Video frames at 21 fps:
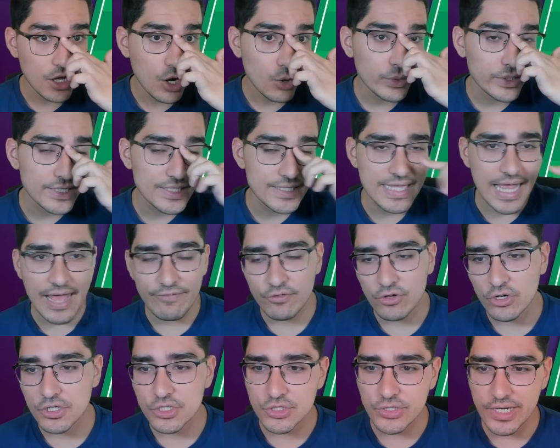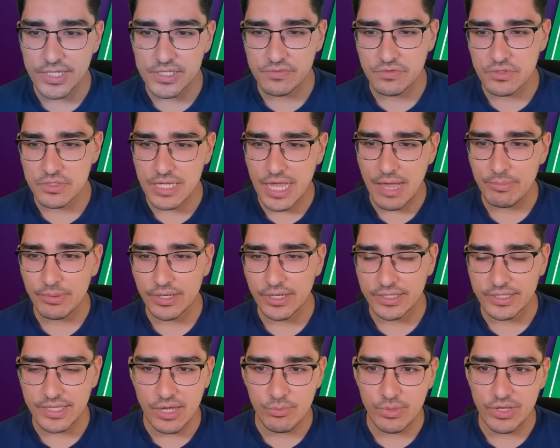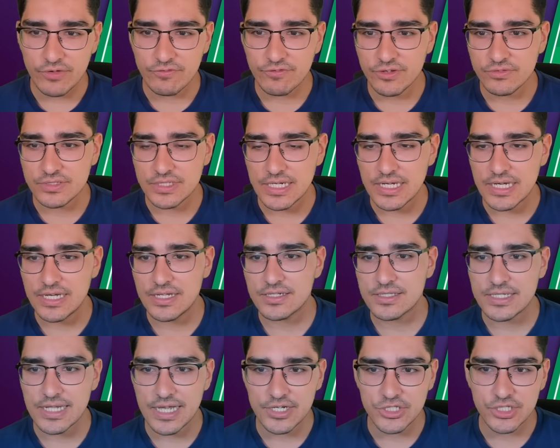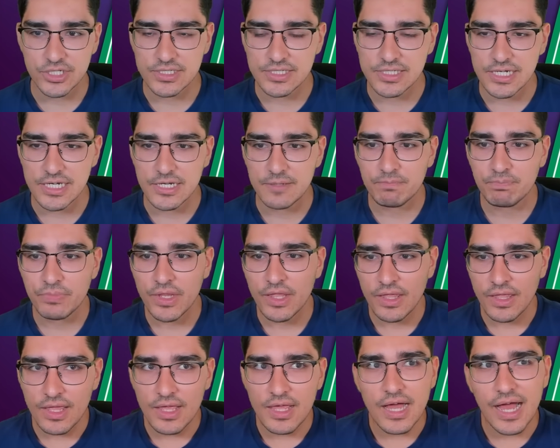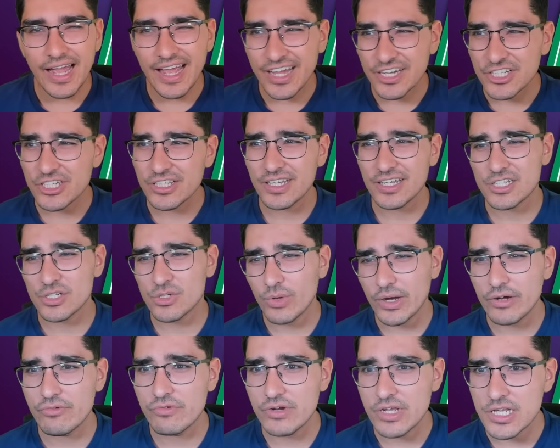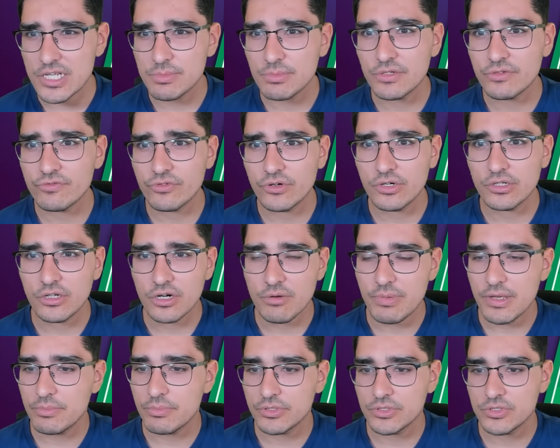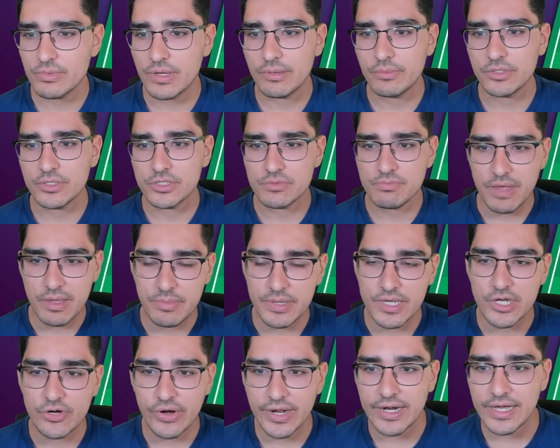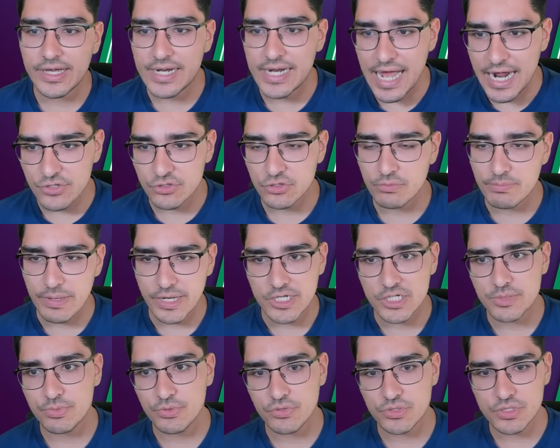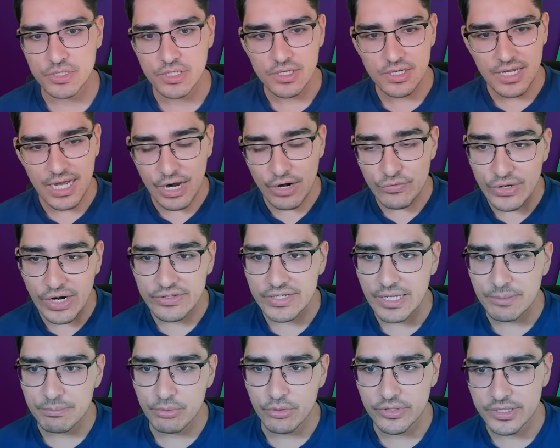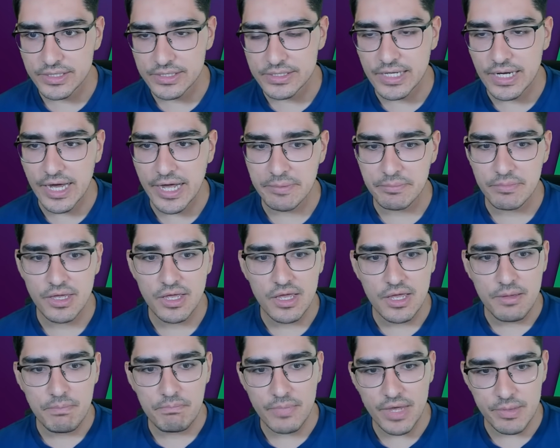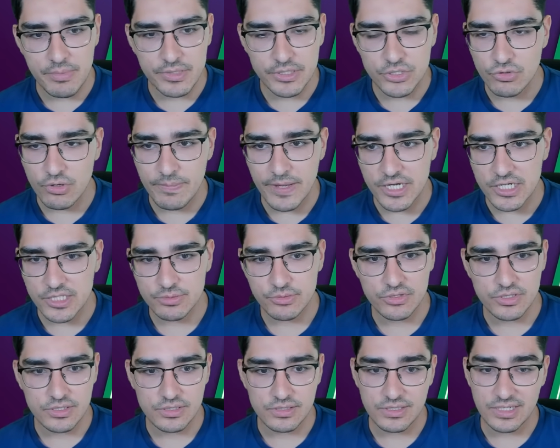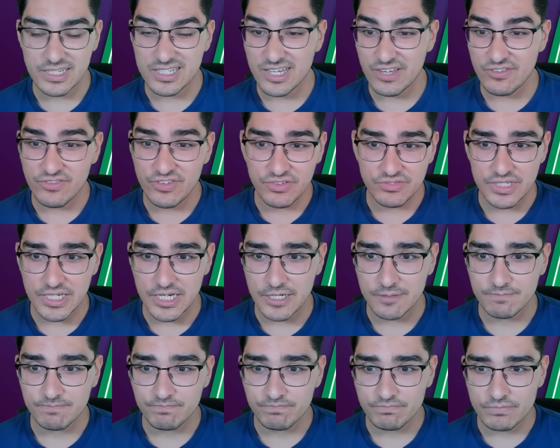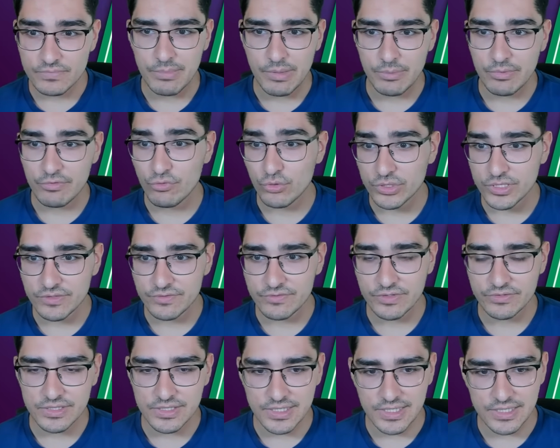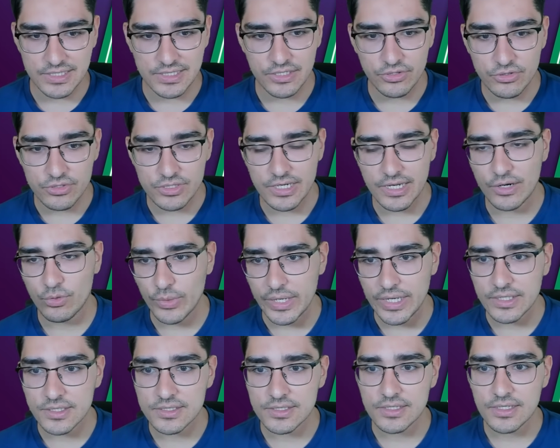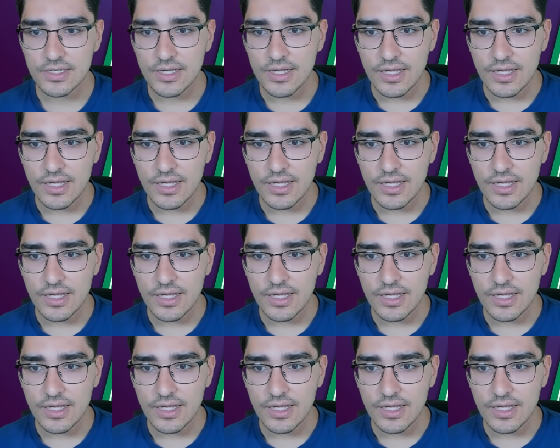With these AFCON transfers happening on Game Week 15/16, I actually think it's quite reasonable for a lot of people to be able to maybe create a natural bench boost around that point in time, maybe do a bench boost in, let's say, 15, maybe 14, 15, 16, those kind of weeks.